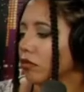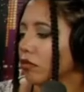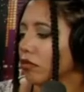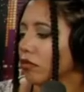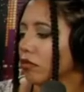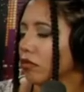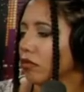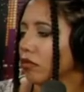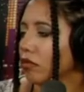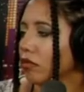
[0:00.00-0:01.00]

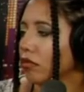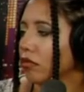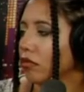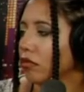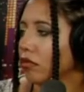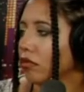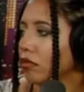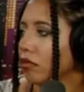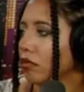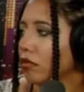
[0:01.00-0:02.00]

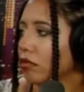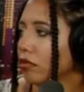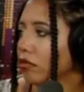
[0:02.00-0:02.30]
The person shown says nothing.